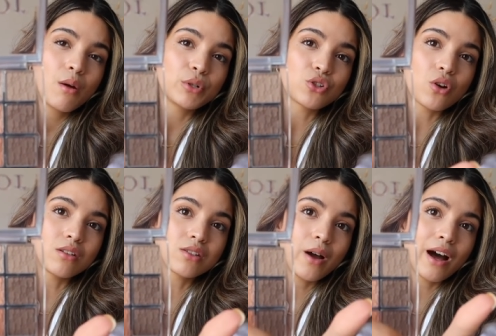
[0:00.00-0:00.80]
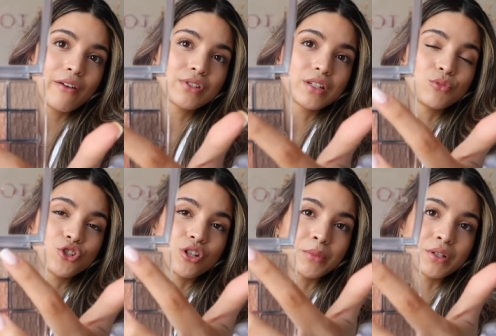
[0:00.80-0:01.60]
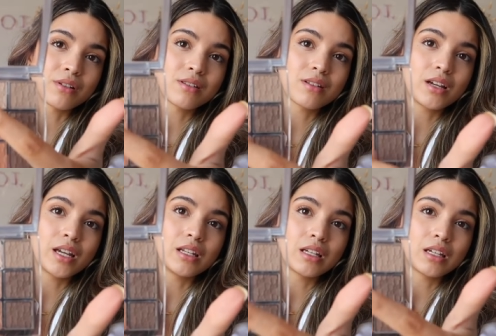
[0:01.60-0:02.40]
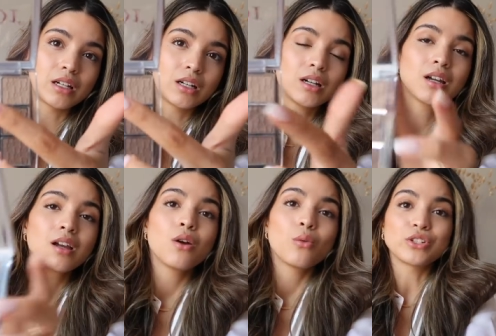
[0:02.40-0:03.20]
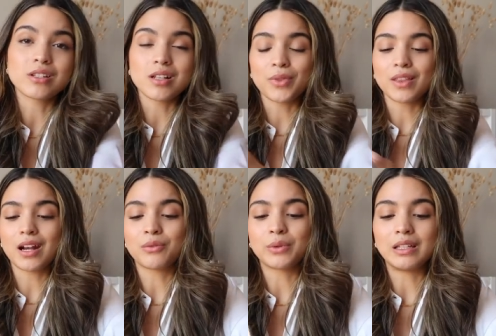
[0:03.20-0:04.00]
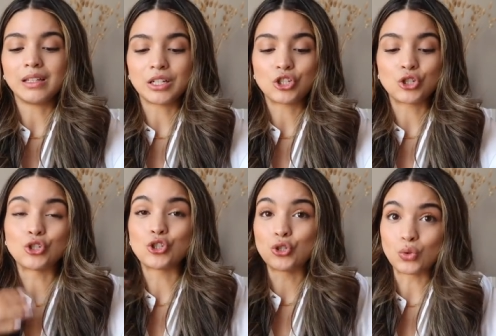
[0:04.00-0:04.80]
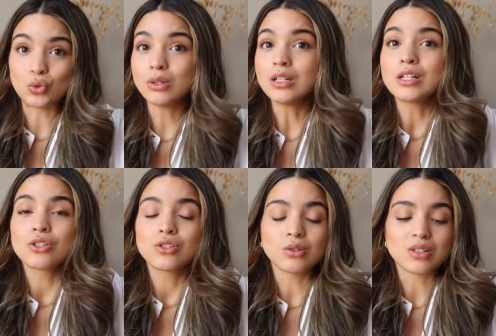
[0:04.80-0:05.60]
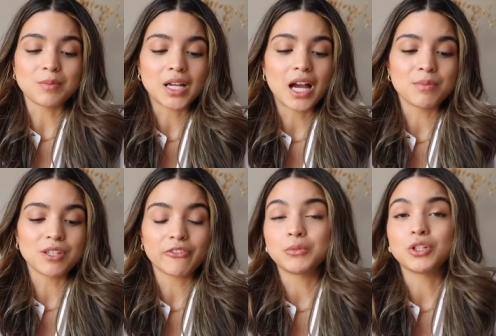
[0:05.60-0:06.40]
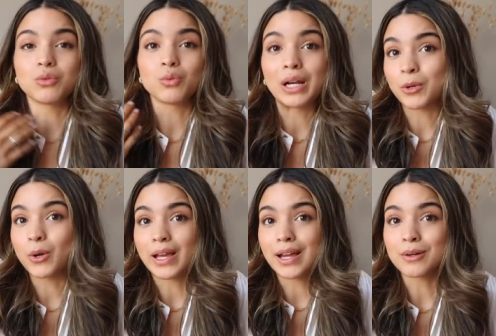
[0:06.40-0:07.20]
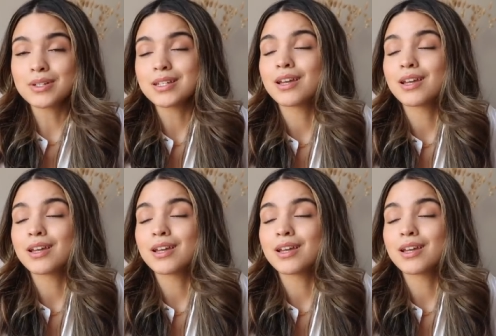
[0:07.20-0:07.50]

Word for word: but you also have some shimmers in here which is something that i really like to do so sometimes if i'm you know when i'm going out